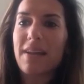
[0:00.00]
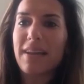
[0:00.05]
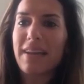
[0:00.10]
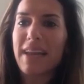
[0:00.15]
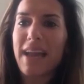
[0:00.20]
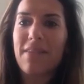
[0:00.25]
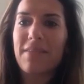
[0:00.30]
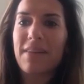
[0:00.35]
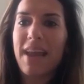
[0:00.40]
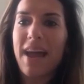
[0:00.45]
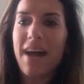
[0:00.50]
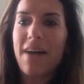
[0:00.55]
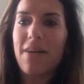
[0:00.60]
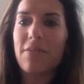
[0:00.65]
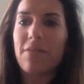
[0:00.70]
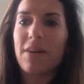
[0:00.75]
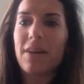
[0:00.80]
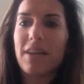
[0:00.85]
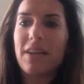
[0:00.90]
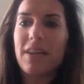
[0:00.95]
account now,
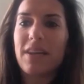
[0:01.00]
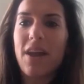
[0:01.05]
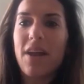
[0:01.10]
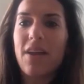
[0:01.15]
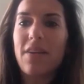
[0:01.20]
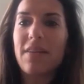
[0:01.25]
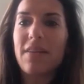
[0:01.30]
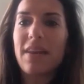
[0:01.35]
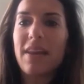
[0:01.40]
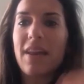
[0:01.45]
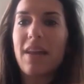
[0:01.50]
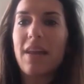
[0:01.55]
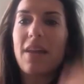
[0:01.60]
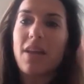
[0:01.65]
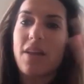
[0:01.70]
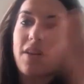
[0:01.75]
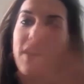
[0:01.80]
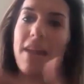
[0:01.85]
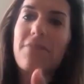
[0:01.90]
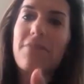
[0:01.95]
you know,
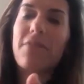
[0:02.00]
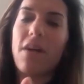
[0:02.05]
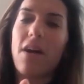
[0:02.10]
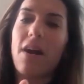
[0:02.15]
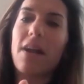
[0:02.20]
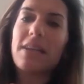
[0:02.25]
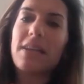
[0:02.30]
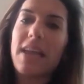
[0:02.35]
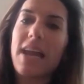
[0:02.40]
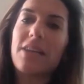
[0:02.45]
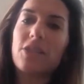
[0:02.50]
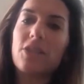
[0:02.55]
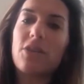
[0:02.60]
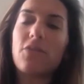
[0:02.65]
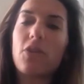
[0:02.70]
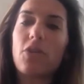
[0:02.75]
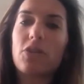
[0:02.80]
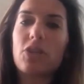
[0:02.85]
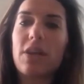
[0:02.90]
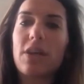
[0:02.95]
okay, fine. Yes, you've
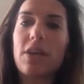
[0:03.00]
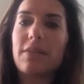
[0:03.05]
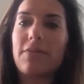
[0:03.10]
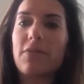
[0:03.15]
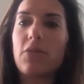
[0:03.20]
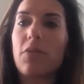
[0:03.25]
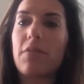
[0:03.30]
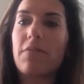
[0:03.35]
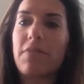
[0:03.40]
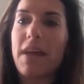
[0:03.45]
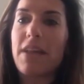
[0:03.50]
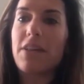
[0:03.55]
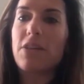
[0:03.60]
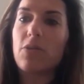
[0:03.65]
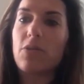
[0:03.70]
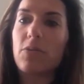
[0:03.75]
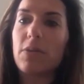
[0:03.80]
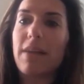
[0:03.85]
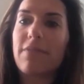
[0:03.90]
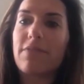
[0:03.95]
got a chance if you're a venue
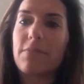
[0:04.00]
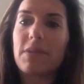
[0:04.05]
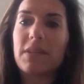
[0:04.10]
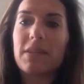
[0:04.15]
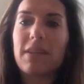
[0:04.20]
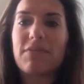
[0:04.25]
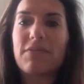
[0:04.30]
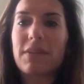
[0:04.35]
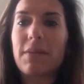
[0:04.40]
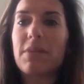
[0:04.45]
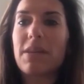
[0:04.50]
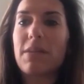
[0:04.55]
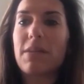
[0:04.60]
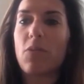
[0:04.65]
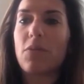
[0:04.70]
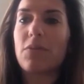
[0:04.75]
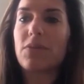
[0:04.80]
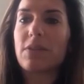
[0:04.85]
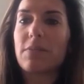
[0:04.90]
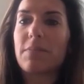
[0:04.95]
or whatever. But if somebody
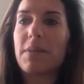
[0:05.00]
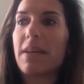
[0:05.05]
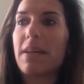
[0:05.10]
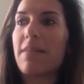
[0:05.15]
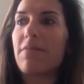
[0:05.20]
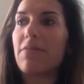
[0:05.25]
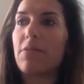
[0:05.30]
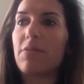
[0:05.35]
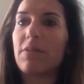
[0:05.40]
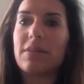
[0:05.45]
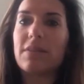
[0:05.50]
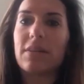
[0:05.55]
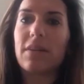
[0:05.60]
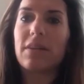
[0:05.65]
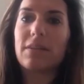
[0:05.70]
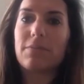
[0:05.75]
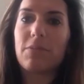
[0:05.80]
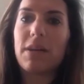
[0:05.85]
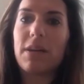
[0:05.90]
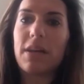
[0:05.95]
wants to be an influencer,
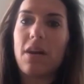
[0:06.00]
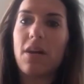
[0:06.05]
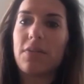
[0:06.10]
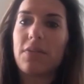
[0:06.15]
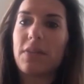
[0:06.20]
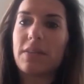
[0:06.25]
it's pretty hard.